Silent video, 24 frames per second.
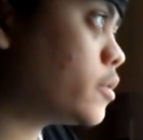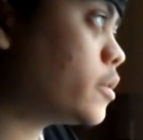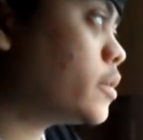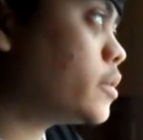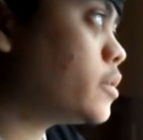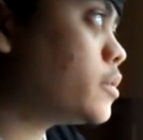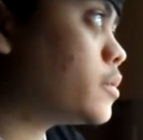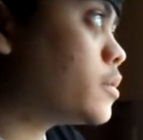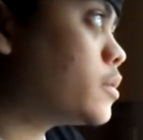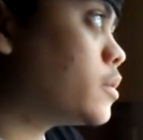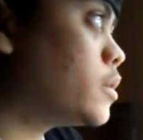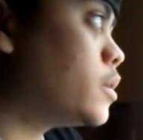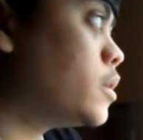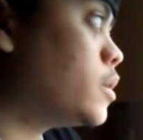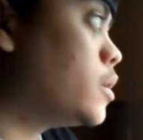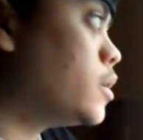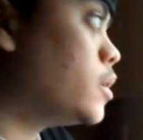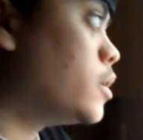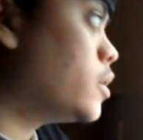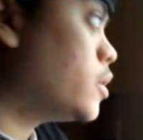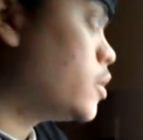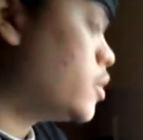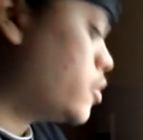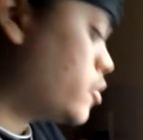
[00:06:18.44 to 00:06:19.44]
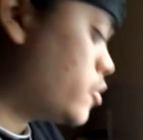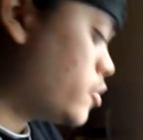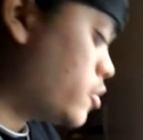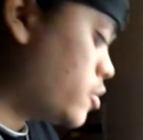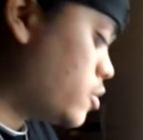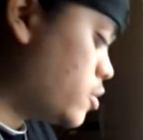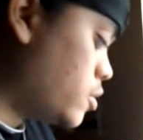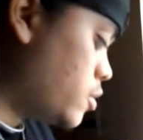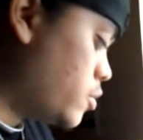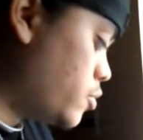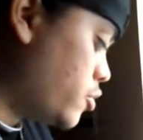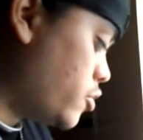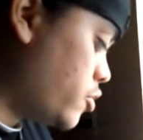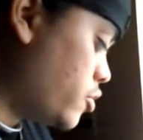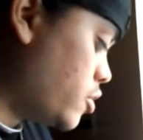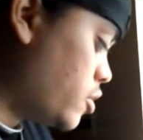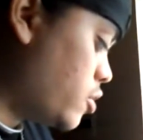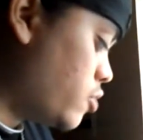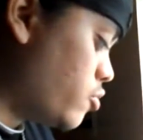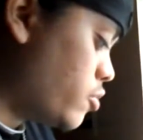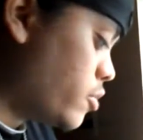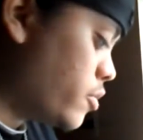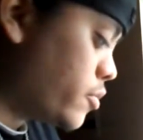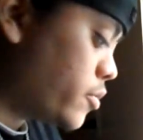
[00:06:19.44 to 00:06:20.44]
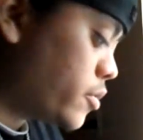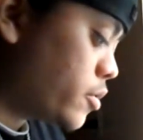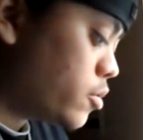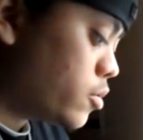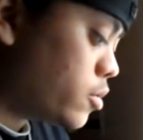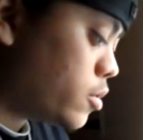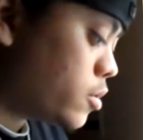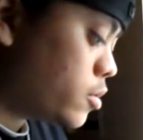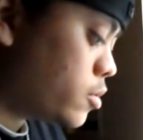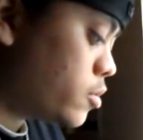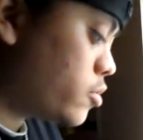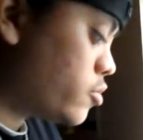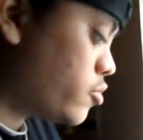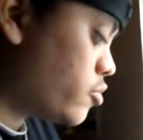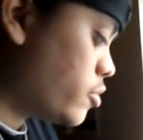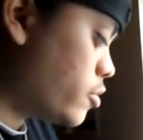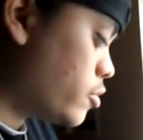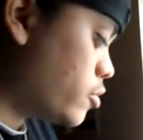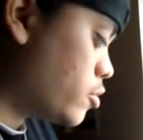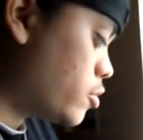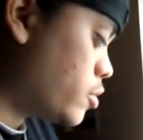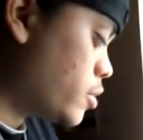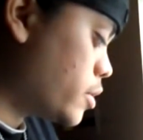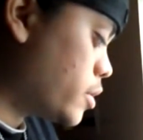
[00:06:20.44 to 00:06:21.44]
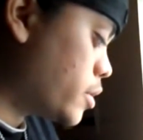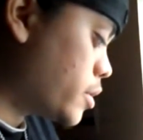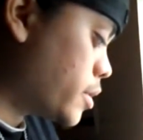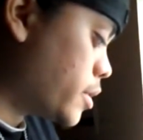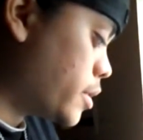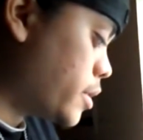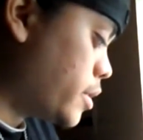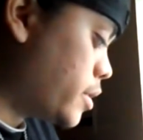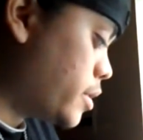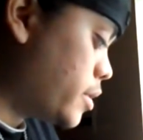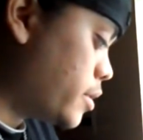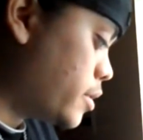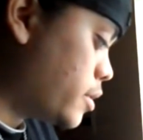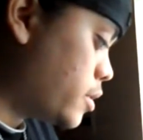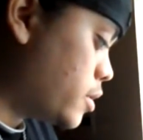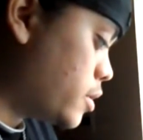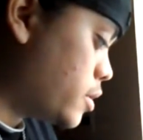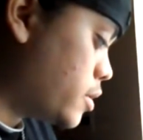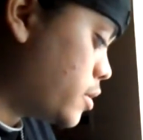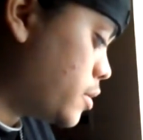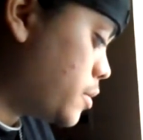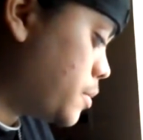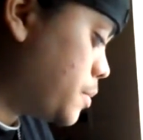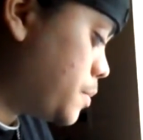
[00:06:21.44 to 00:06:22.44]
Alright, so I'm just gonna review those real quick, and